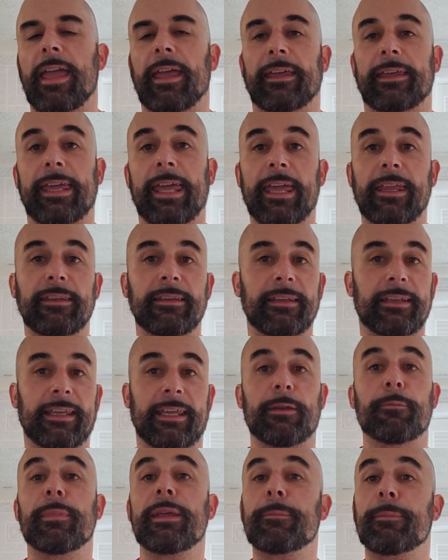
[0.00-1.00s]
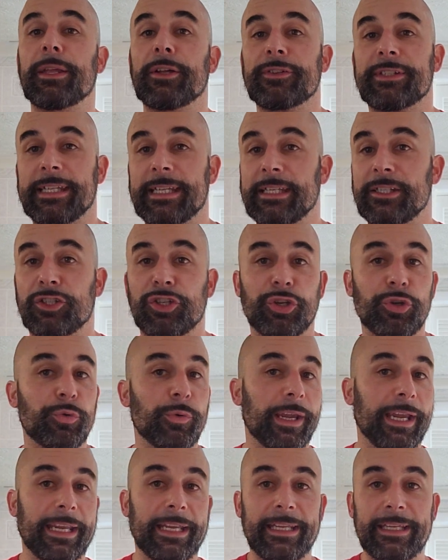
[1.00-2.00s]
can be built into
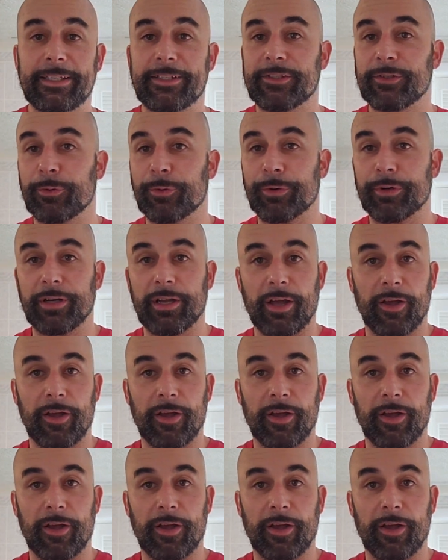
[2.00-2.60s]
any sort